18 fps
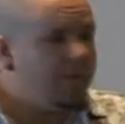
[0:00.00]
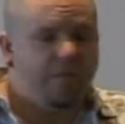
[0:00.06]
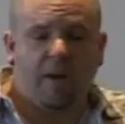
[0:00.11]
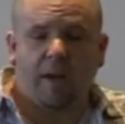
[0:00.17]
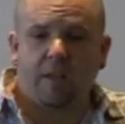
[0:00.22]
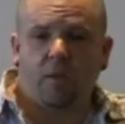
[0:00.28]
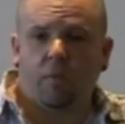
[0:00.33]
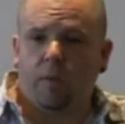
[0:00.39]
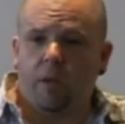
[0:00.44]
the
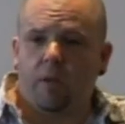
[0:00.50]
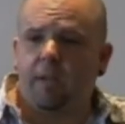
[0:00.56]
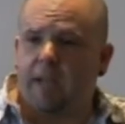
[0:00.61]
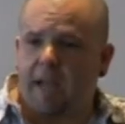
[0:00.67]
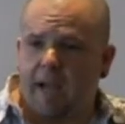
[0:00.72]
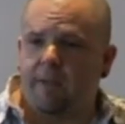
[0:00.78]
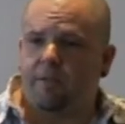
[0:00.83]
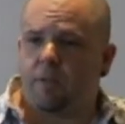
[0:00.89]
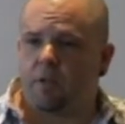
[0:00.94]
fact that we only
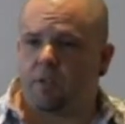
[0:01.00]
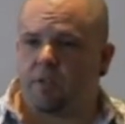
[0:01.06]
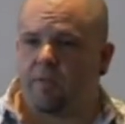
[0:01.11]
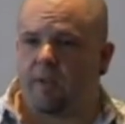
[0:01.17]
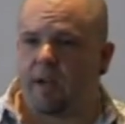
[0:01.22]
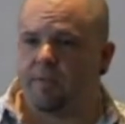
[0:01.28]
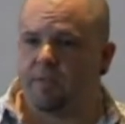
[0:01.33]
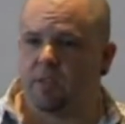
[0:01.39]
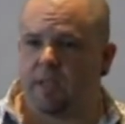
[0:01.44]
have those
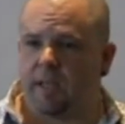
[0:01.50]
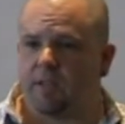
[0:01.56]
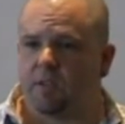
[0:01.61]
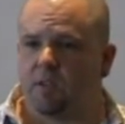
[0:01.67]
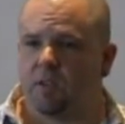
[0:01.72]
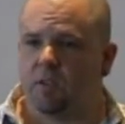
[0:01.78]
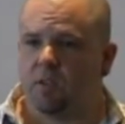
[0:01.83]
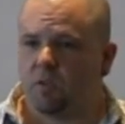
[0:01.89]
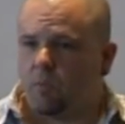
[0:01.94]
5
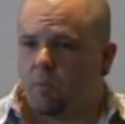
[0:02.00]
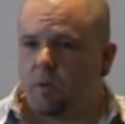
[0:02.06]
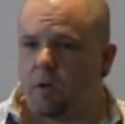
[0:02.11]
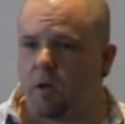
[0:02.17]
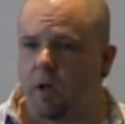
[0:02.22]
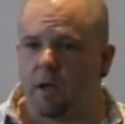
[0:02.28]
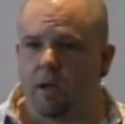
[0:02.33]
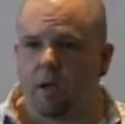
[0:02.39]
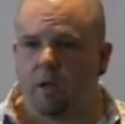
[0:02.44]
senses and we're
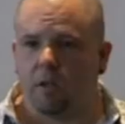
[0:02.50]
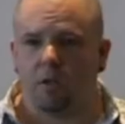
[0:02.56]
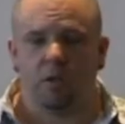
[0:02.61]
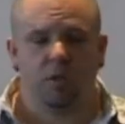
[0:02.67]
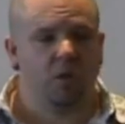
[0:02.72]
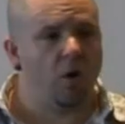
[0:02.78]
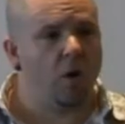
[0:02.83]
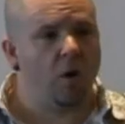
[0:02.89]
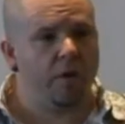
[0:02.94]
not
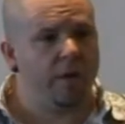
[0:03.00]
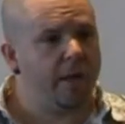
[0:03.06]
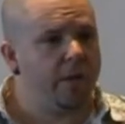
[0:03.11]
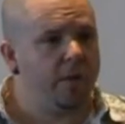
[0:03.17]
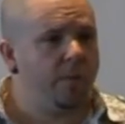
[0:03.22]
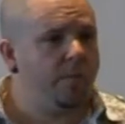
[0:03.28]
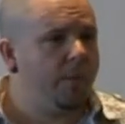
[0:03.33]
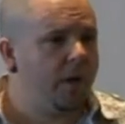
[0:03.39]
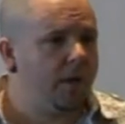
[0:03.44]
alert to all the
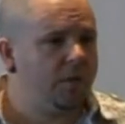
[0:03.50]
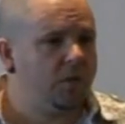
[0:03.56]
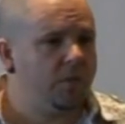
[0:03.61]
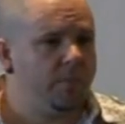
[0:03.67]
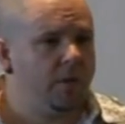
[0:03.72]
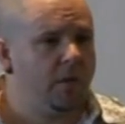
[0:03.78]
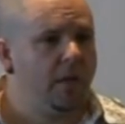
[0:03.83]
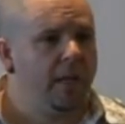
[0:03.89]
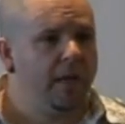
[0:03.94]
other
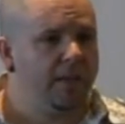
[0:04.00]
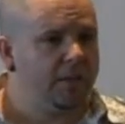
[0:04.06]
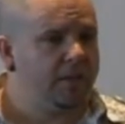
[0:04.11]
possible